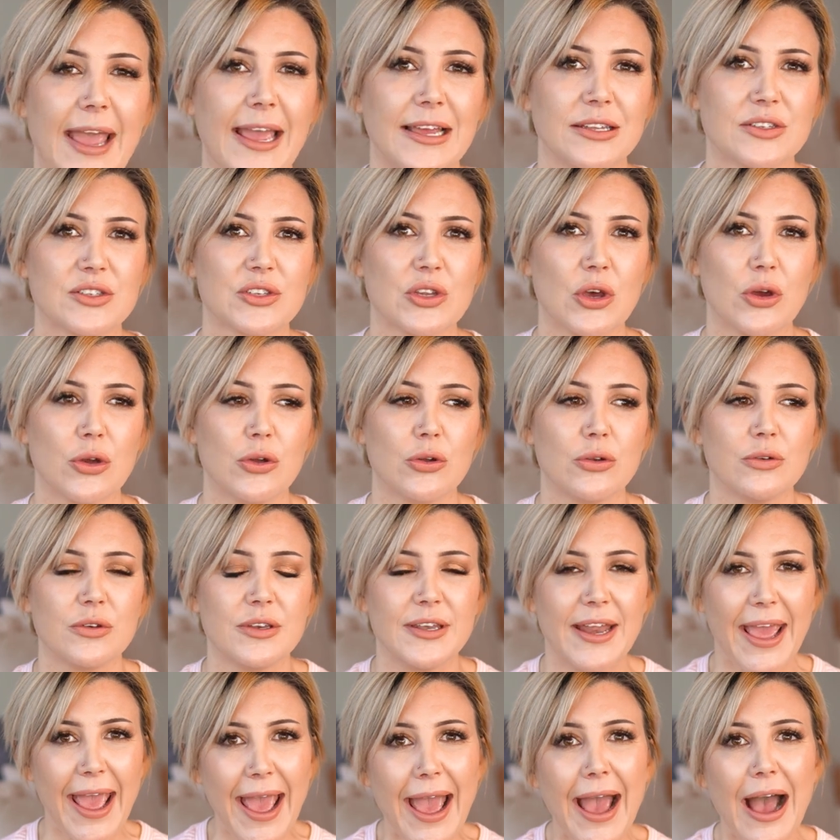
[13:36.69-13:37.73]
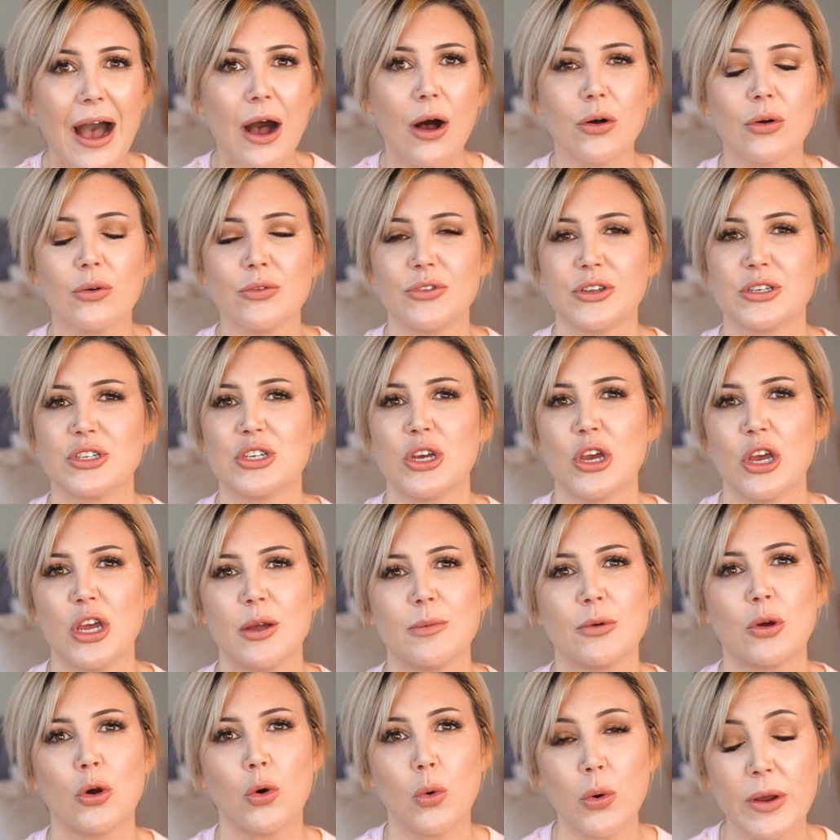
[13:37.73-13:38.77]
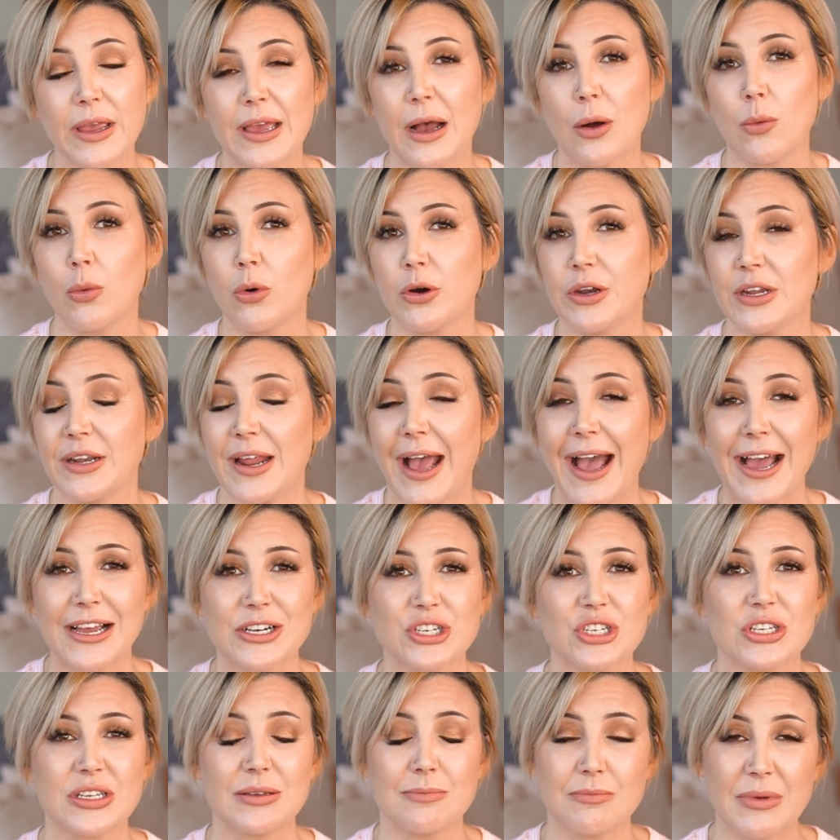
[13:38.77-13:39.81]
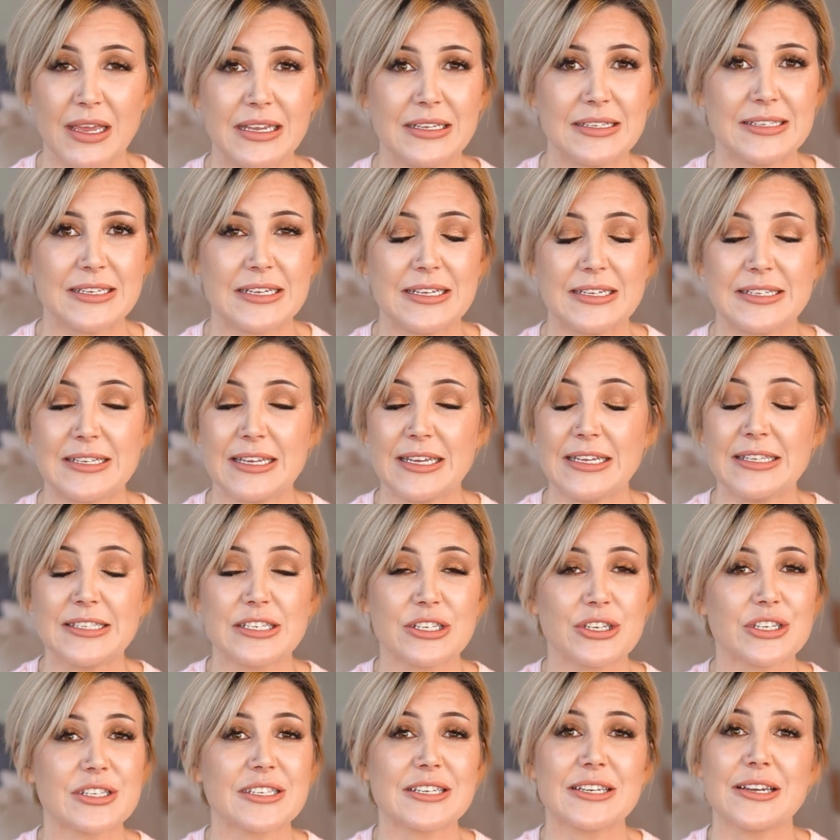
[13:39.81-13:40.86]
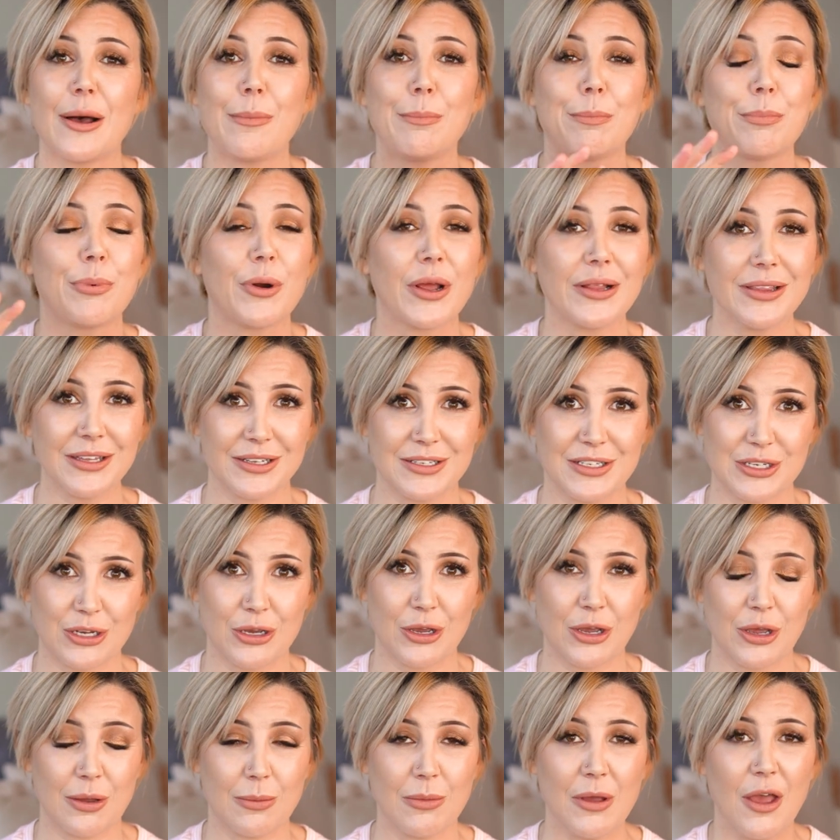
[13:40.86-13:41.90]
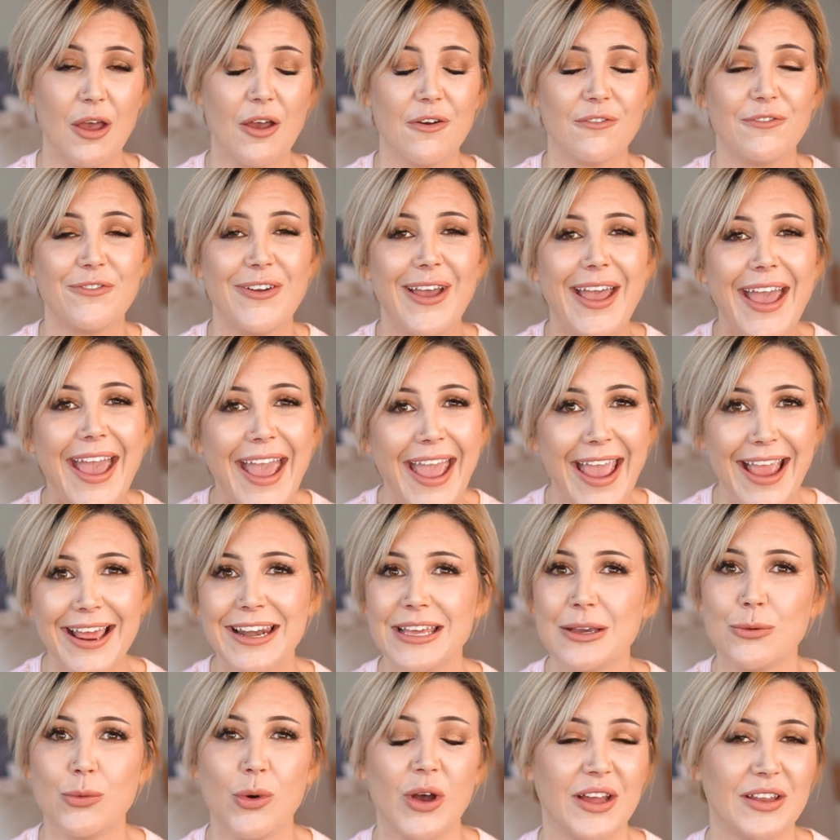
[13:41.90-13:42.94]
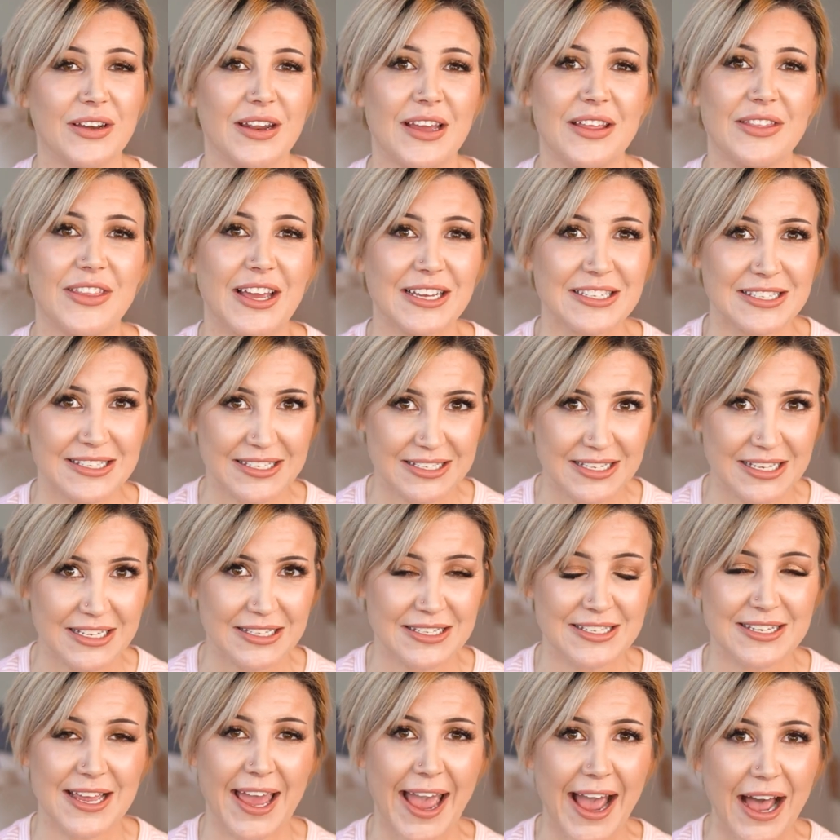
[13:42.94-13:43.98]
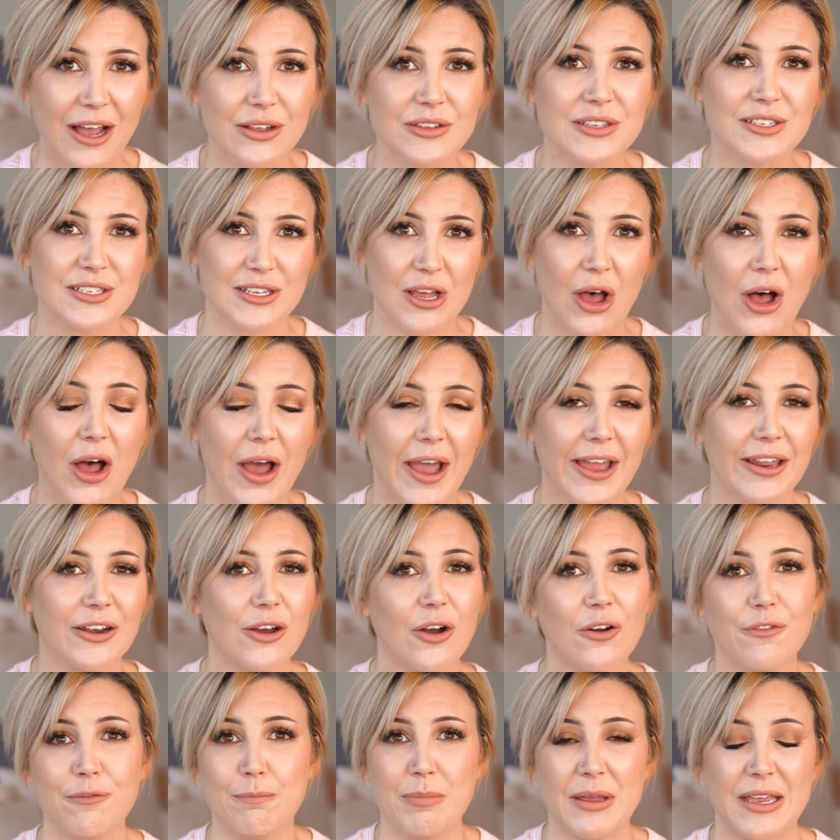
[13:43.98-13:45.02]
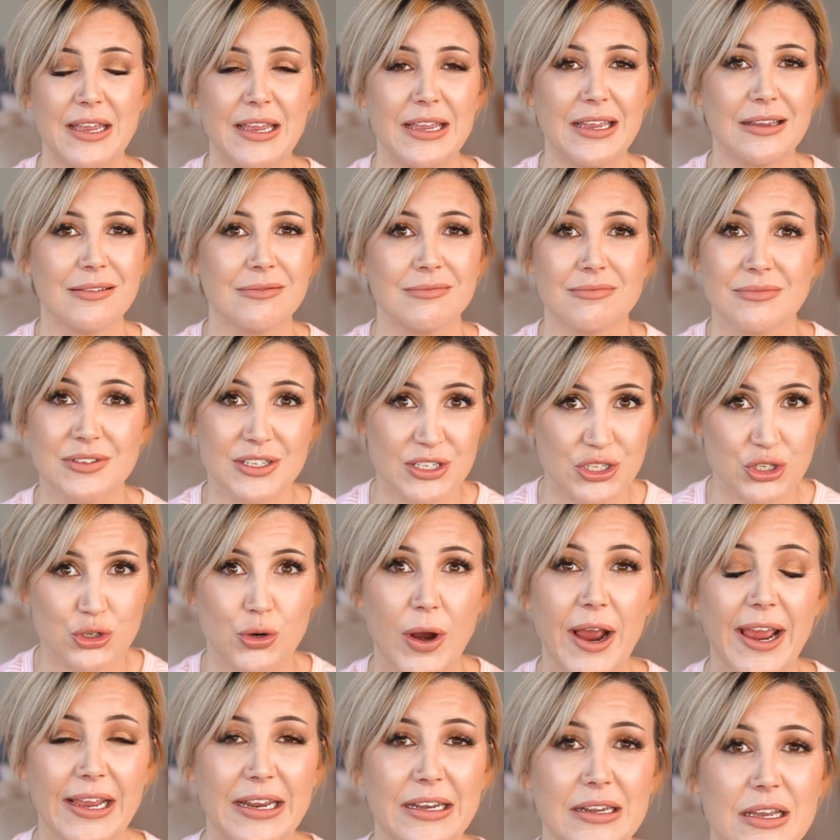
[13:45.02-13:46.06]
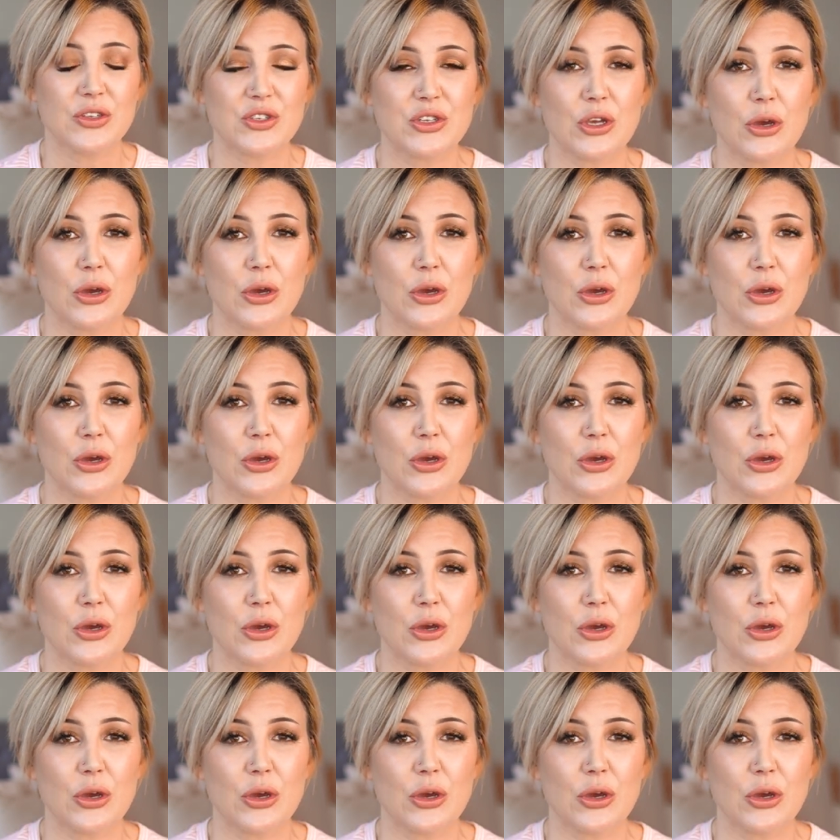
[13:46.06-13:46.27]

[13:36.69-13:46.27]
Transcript: And so now the term queer, what it actually means is it's just an umbrella term for anyone that sits outside of being straight.